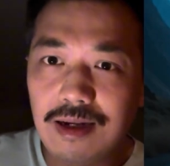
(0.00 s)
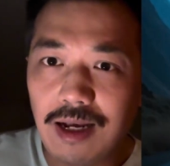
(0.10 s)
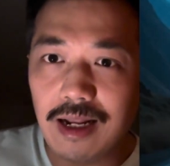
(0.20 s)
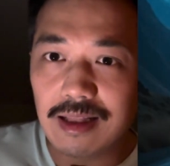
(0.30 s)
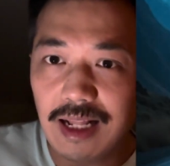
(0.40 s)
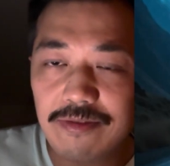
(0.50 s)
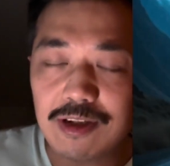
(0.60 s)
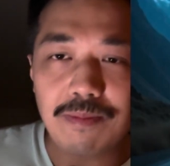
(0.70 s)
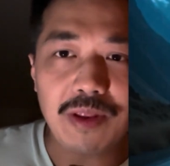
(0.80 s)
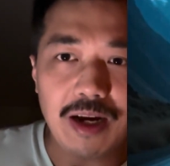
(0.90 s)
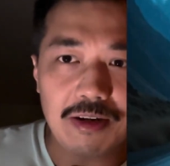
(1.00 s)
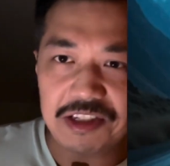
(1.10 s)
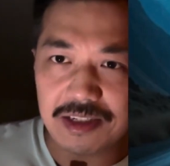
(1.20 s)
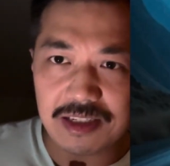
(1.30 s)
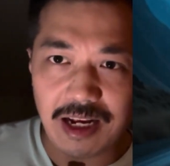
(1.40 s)
and left him there to
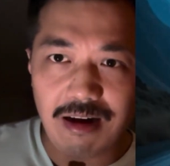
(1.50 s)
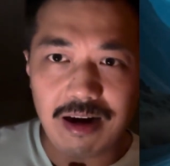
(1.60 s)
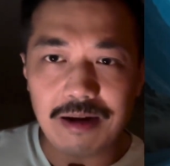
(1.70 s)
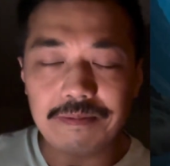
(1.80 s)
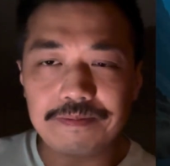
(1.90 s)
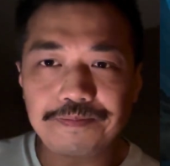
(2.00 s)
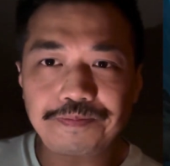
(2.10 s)
scare him.